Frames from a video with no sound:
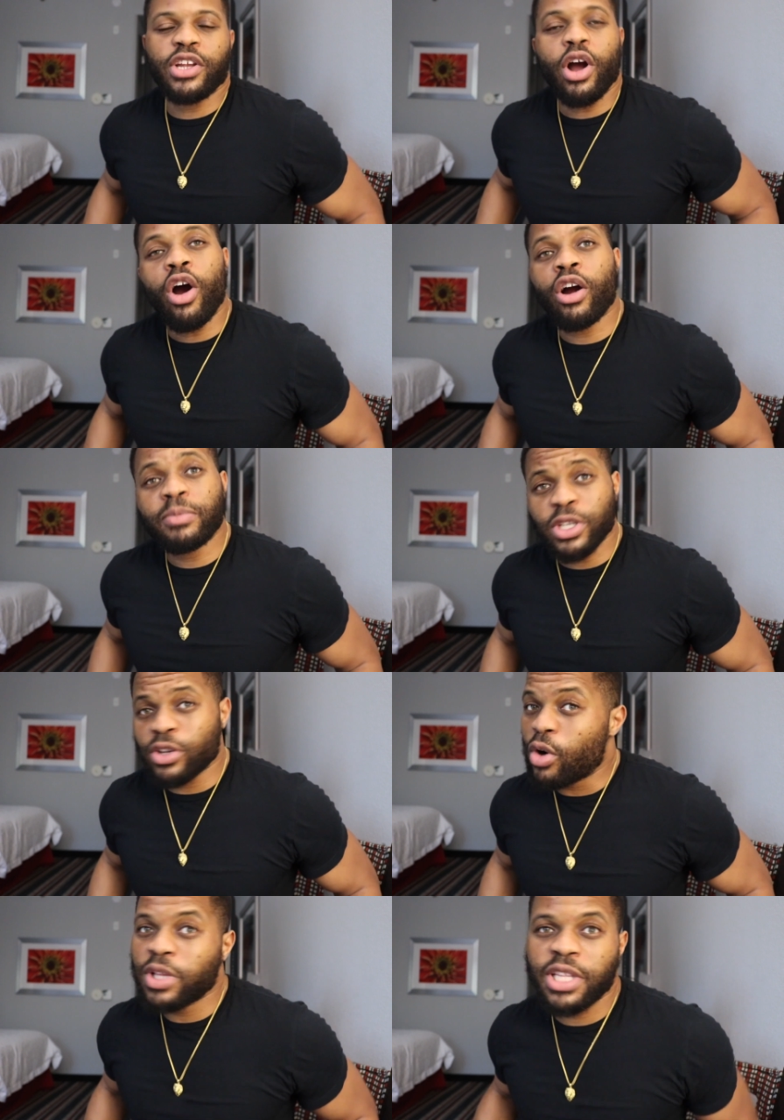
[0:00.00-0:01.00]
your arms are
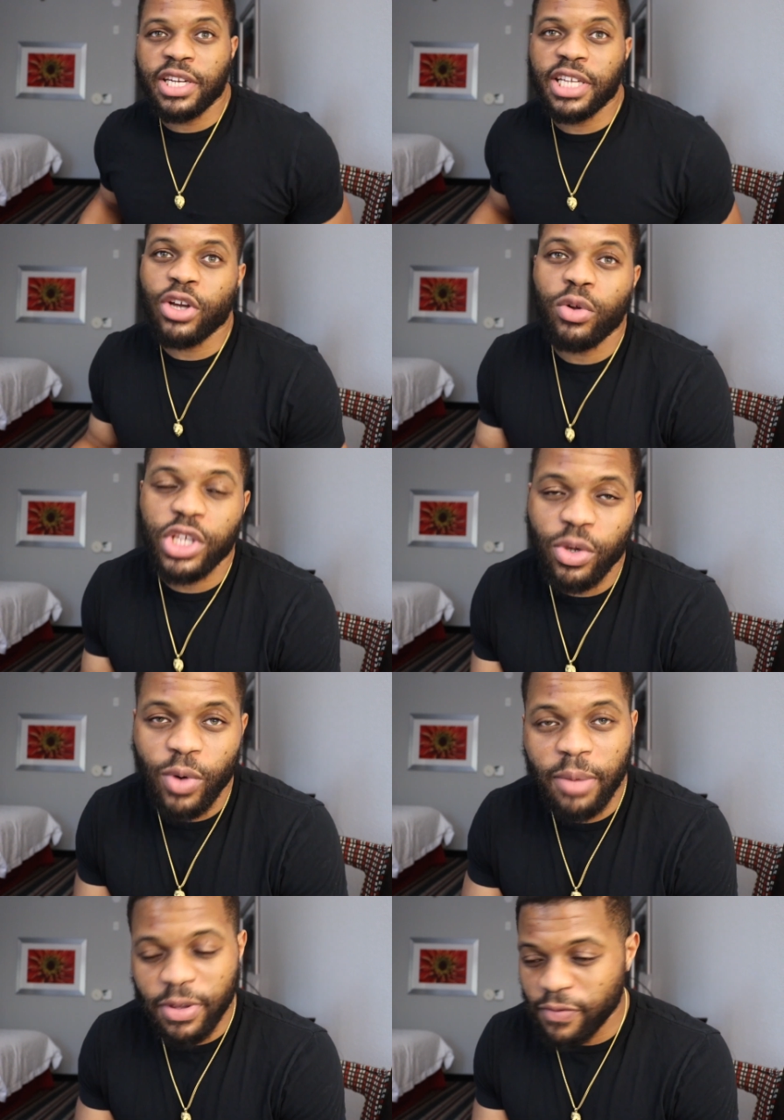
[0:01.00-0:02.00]
the only thing that's holding
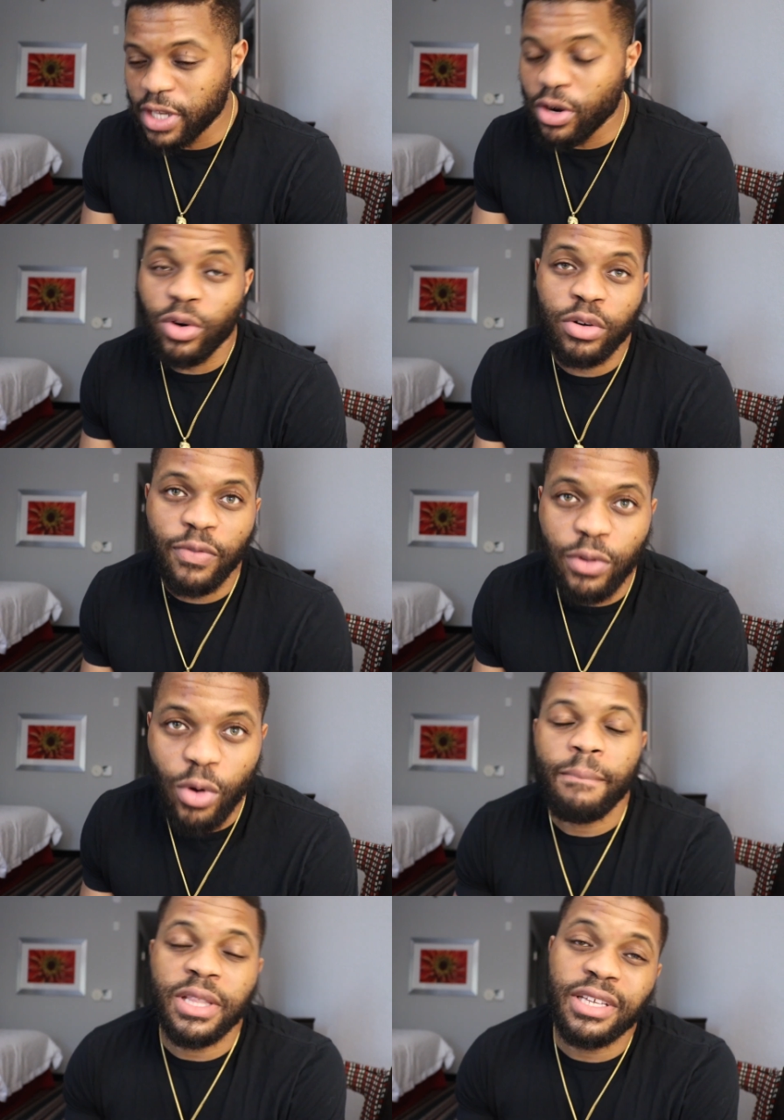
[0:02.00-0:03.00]
you up, your feet aren't on the
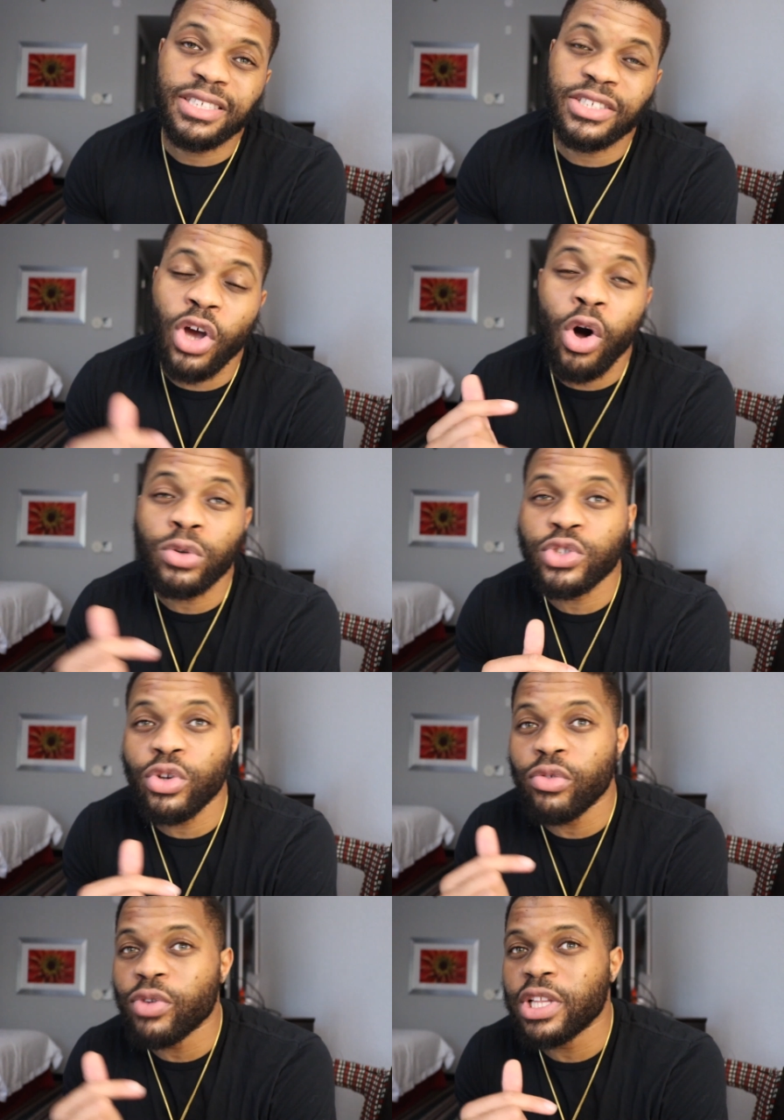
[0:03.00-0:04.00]
floor. But this is
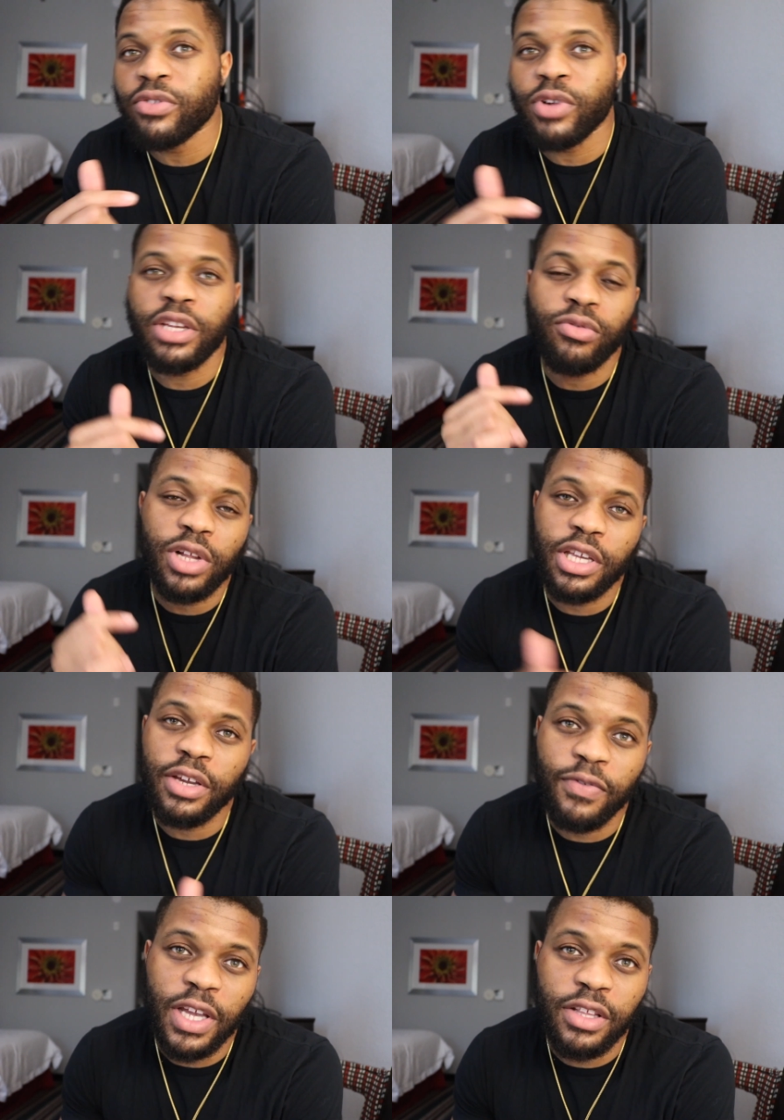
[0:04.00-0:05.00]
also a really
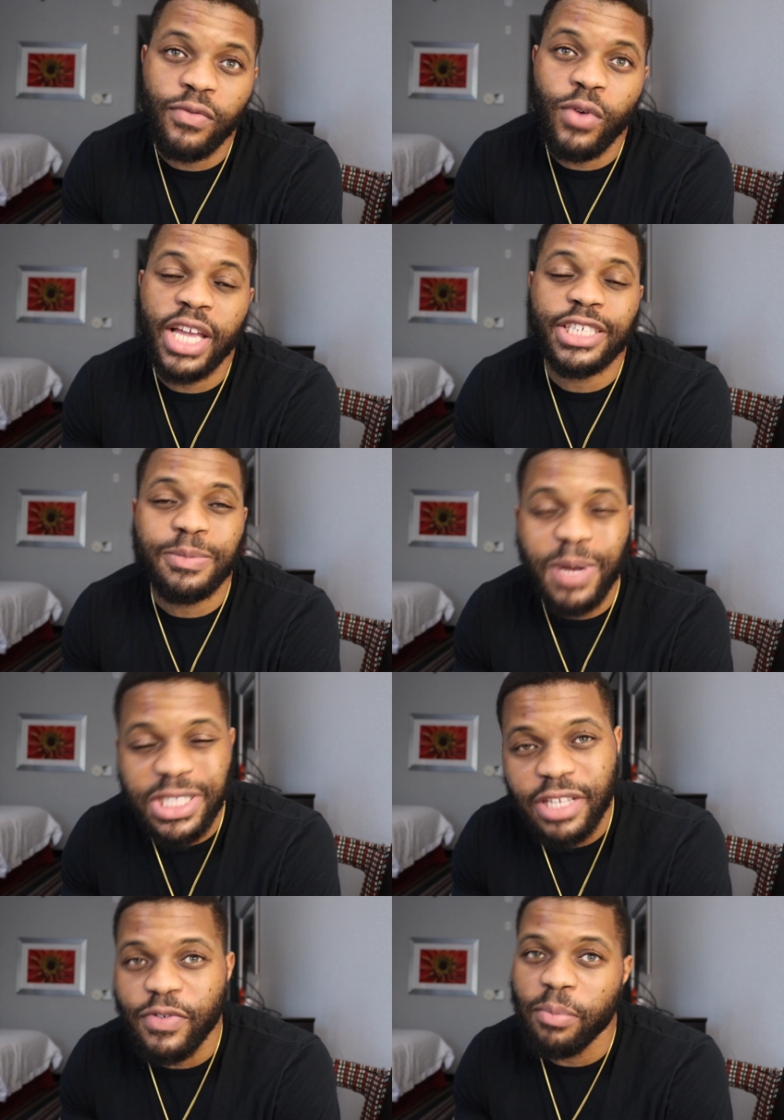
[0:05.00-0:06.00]
effective way,
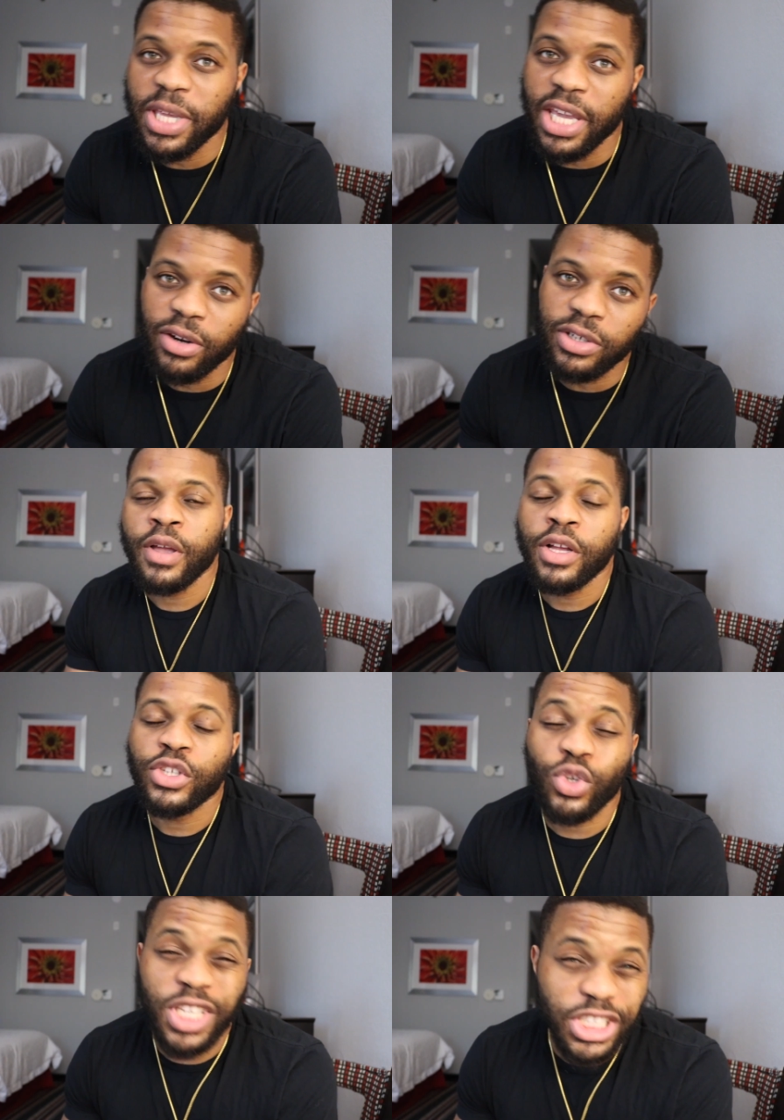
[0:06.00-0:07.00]
especially for beginners.
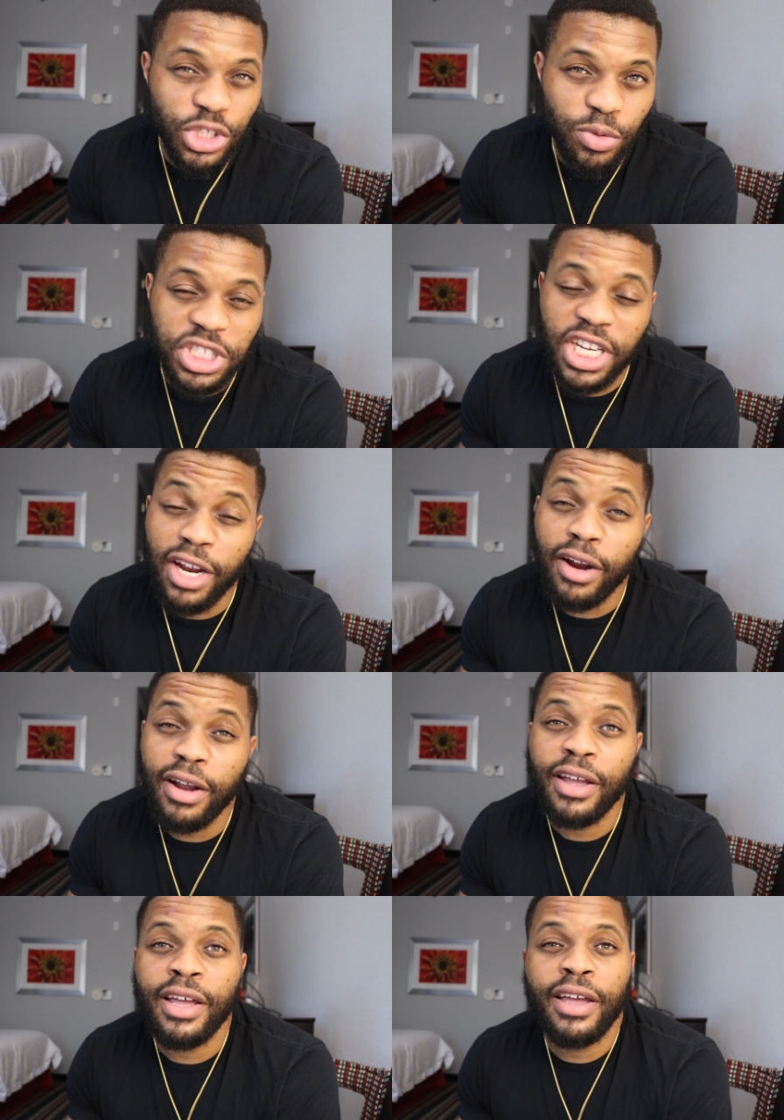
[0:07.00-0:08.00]
So get you a chair
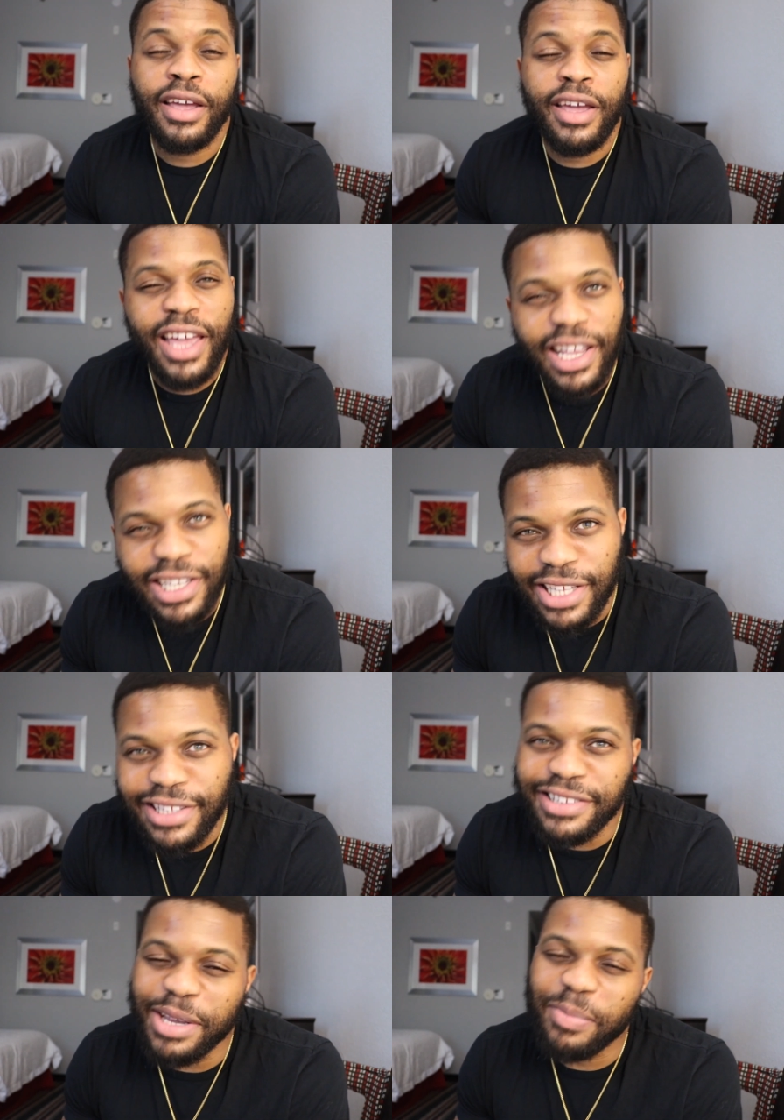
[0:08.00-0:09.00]
and
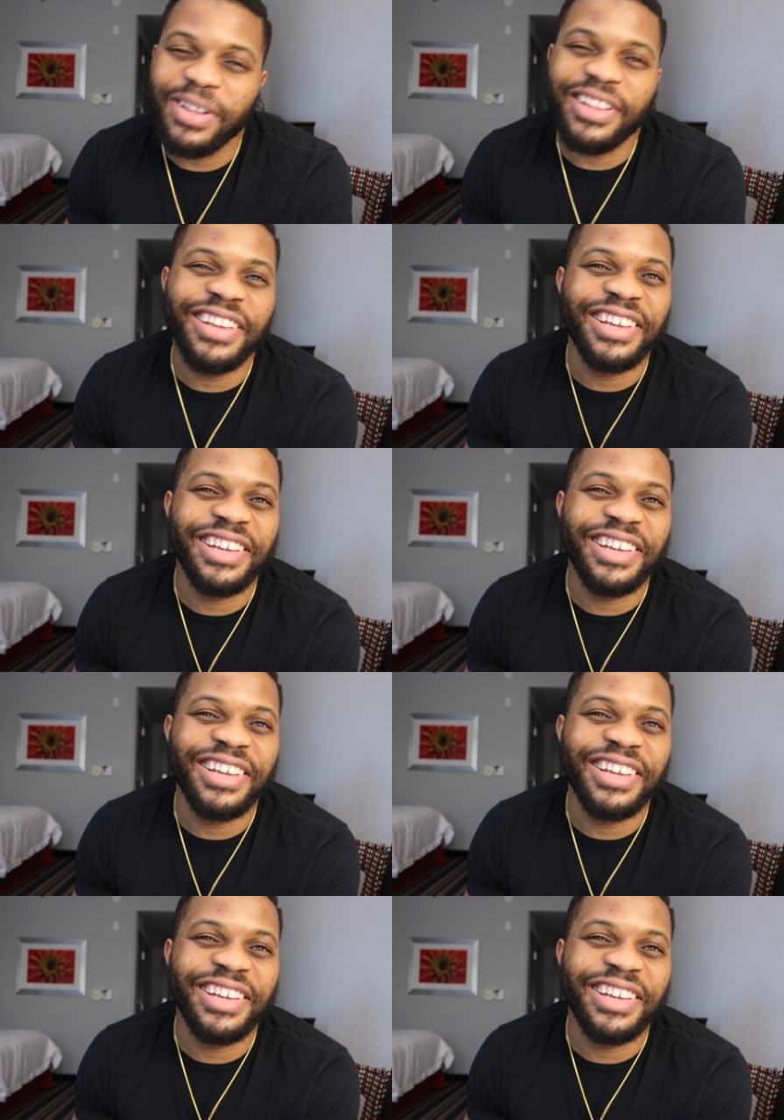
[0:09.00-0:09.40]
get the dipping.